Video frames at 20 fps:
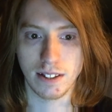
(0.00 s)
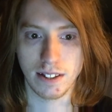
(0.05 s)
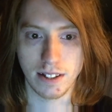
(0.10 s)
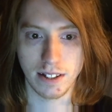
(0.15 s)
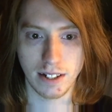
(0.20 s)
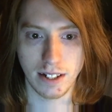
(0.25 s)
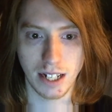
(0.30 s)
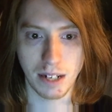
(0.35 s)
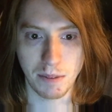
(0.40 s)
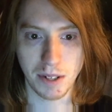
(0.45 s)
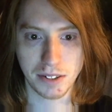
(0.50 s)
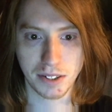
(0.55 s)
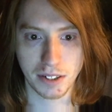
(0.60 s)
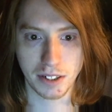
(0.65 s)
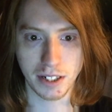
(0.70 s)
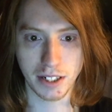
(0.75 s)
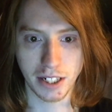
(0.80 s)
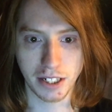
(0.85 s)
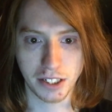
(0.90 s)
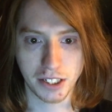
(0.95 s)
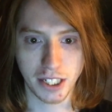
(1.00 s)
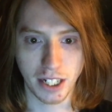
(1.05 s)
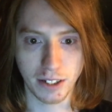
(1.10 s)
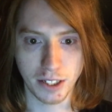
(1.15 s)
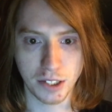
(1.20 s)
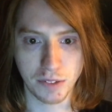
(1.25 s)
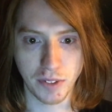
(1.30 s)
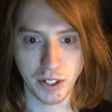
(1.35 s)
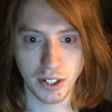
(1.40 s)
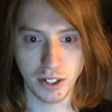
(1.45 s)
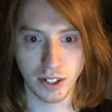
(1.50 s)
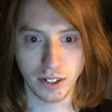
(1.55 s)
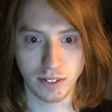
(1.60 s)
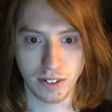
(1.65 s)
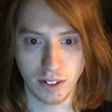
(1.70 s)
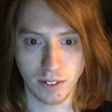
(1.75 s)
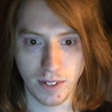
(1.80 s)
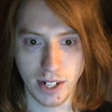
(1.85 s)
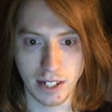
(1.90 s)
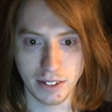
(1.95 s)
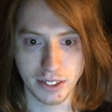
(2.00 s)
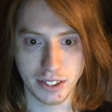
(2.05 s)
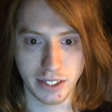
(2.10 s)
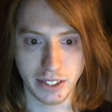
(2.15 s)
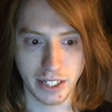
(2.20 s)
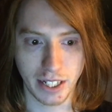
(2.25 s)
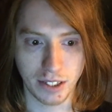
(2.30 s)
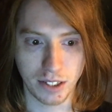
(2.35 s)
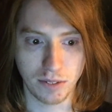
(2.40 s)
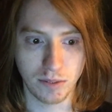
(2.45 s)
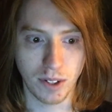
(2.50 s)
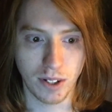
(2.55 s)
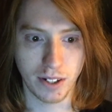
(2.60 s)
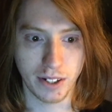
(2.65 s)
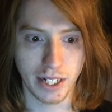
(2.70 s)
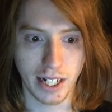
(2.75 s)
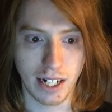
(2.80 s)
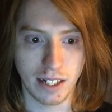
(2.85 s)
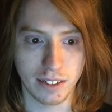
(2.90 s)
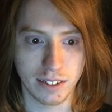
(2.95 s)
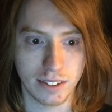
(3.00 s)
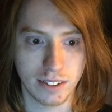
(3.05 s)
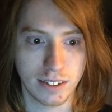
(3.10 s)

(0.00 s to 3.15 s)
Now, I'm also going to share this video around to get the word out,